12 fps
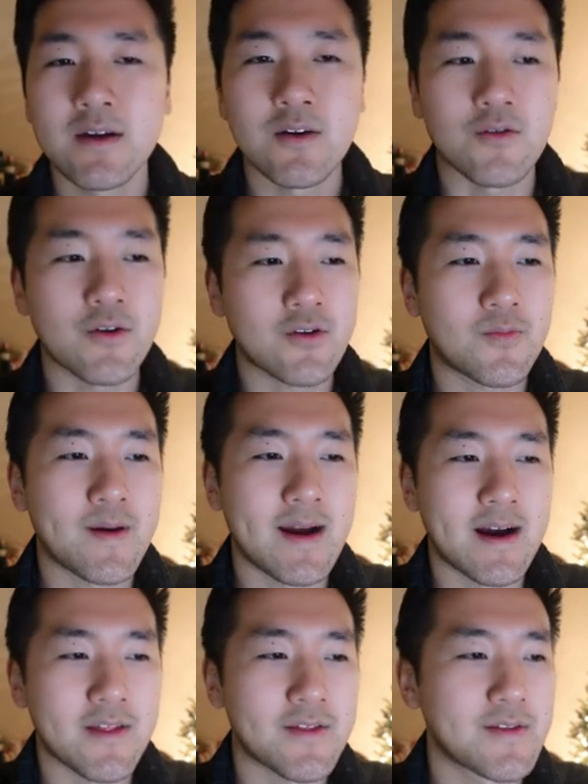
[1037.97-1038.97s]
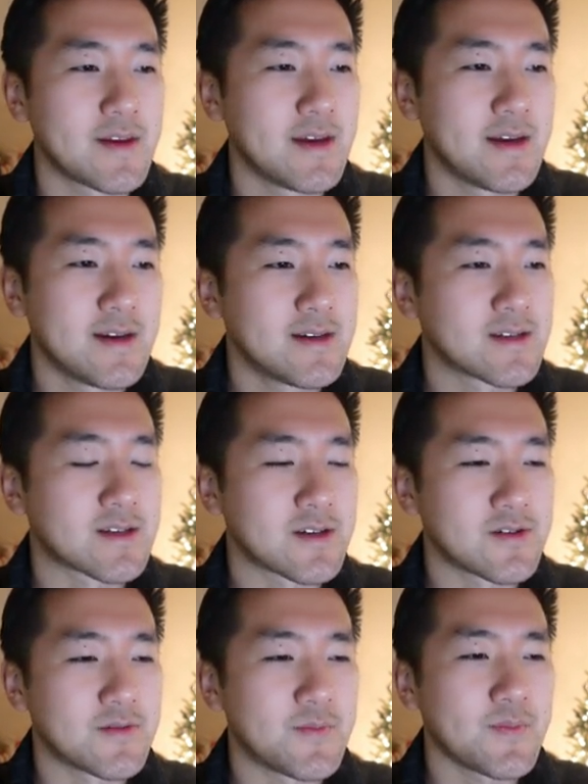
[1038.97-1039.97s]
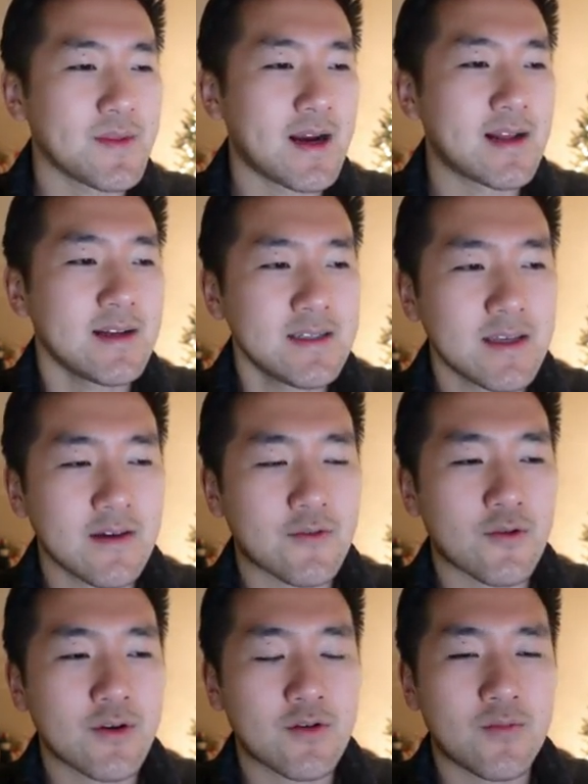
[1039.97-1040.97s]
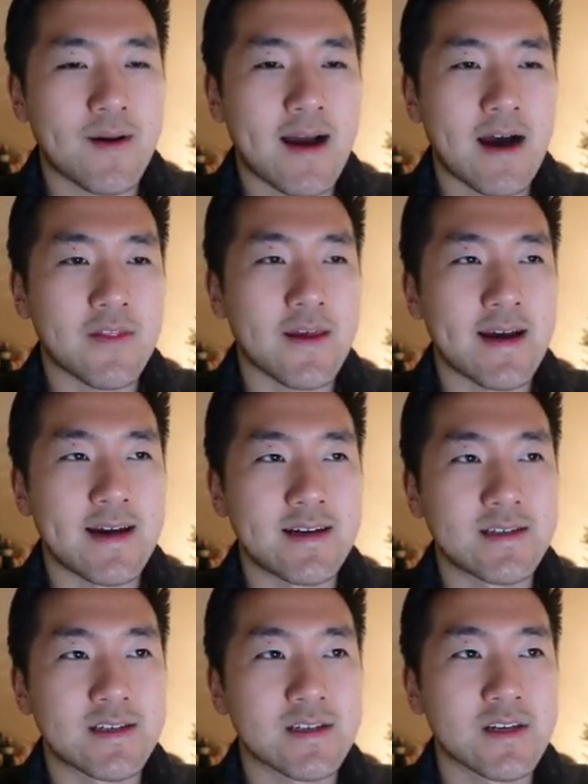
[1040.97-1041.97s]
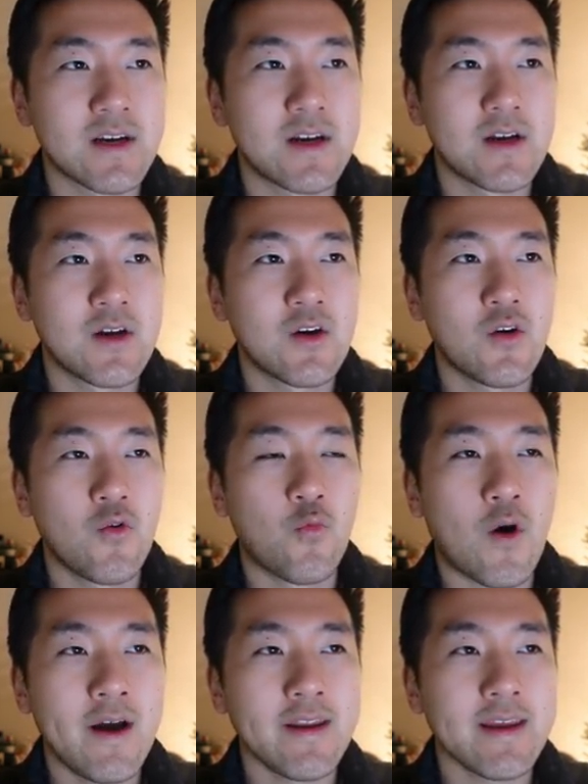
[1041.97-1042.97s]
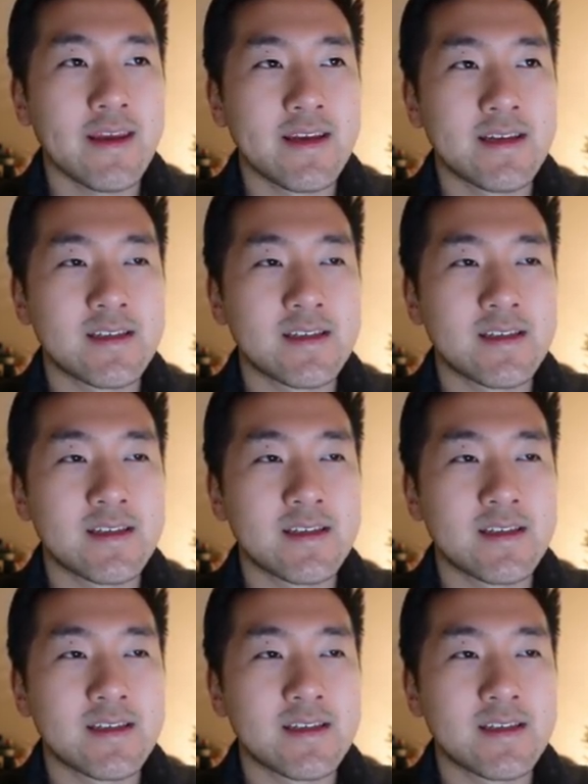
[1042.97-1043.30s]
Critical path. So I like to think of critical path as what are